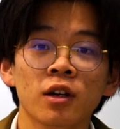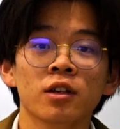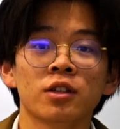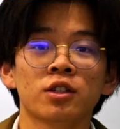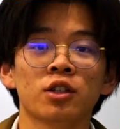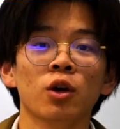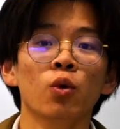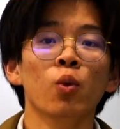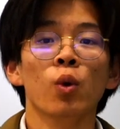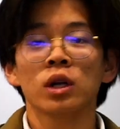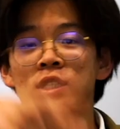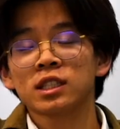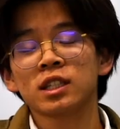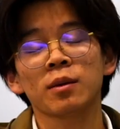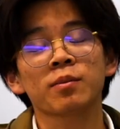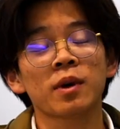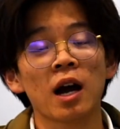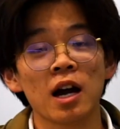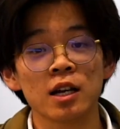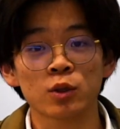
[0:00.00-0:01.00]
So what's
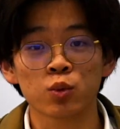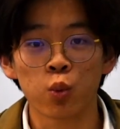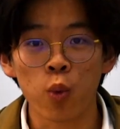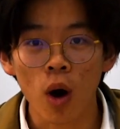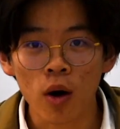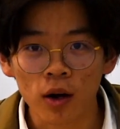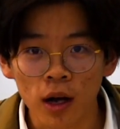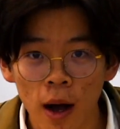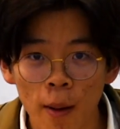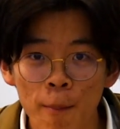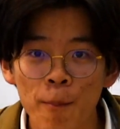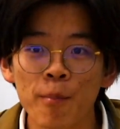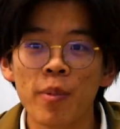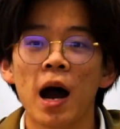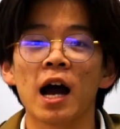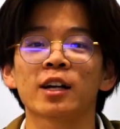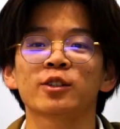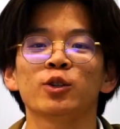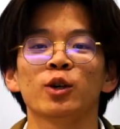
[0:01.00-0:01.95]
up guys, welcome back